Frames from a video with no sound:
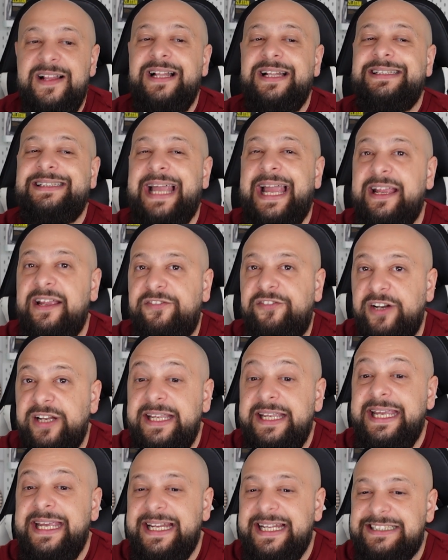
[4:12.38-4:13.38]
Thankfully,
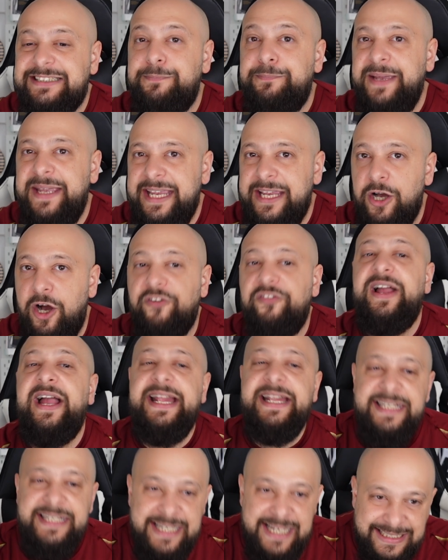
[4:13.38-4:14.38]
it is paying off. And
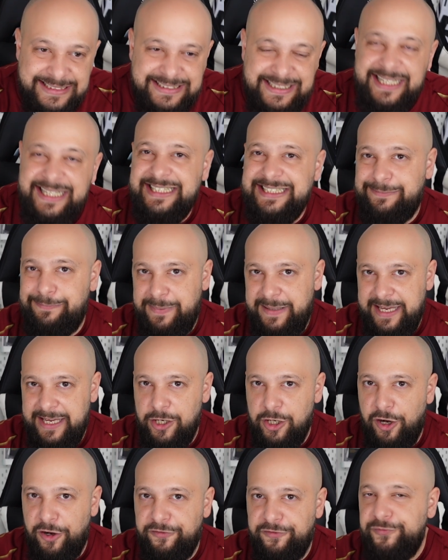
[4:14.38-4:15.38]
yes, it is paying
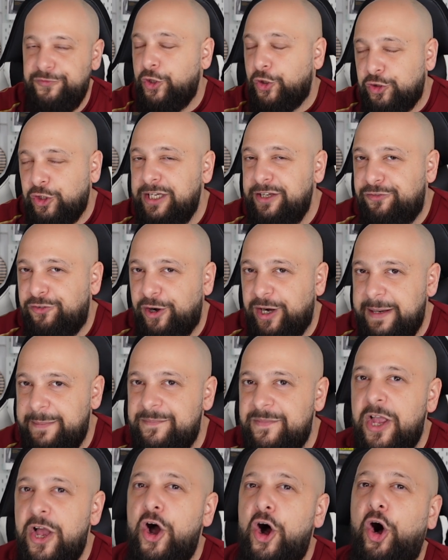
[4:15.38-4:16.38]
off. Not only for him,
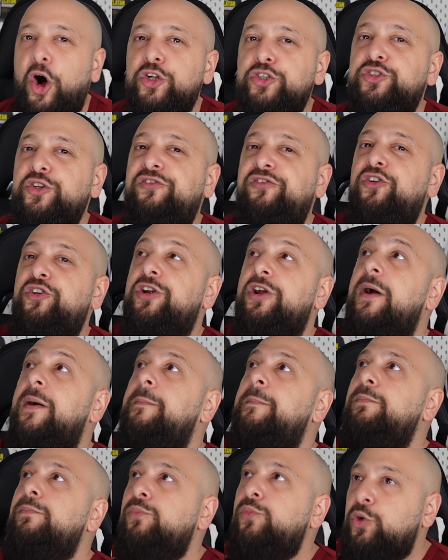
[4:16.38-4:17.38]
also for
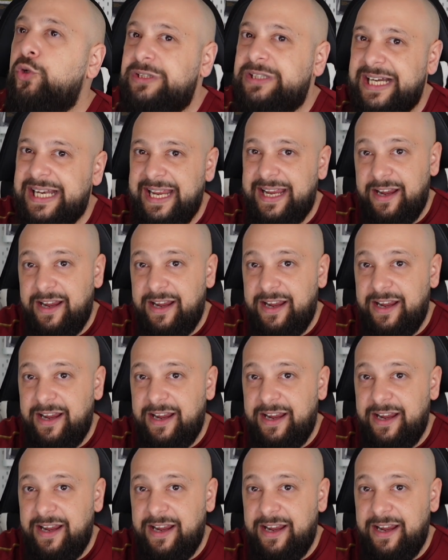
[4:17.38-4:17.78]
Mudryk,